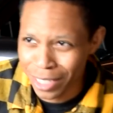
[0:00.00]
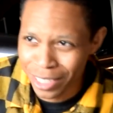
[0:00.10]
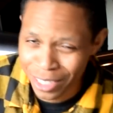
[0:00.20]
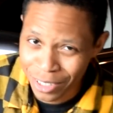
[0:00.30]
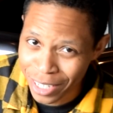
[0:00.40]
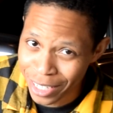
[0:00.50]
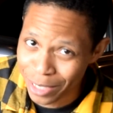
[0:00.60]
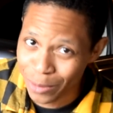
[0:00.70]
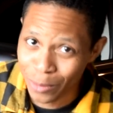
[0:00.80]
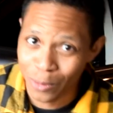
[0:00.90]
you guys
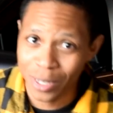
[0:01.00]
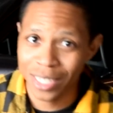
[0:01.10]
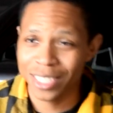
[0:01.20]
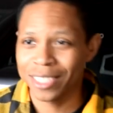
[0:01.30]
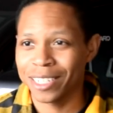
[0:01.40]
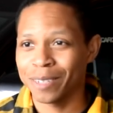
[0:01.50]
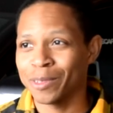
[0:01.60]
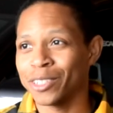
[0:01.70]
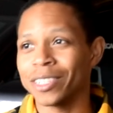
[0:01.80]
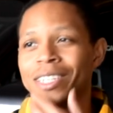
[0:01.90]
what it is that I'm
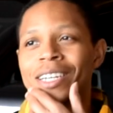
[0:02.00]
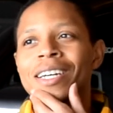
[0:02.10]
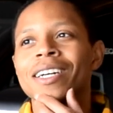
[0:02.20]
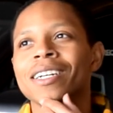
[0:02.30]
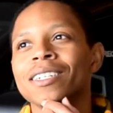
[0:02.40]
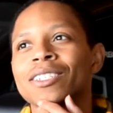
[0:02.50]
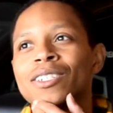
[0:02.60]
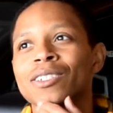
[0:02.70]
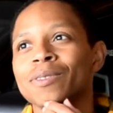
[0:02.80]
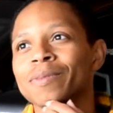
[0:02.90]
doing?
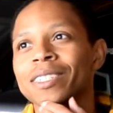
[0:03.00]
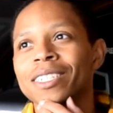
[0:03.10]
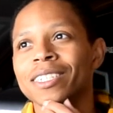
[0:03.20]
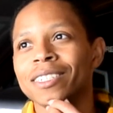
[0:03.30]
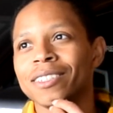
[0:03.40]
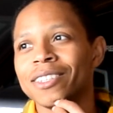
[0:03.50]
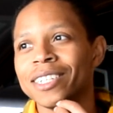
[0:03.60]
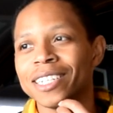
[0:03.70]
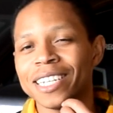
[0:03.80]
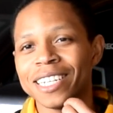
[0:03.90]
So the
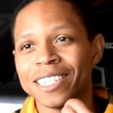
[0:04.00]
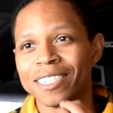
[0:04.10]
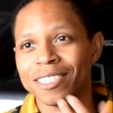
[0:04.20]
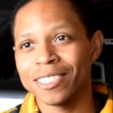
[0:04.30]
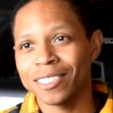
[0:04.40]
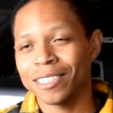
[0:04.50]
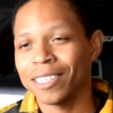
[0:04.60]
thing is,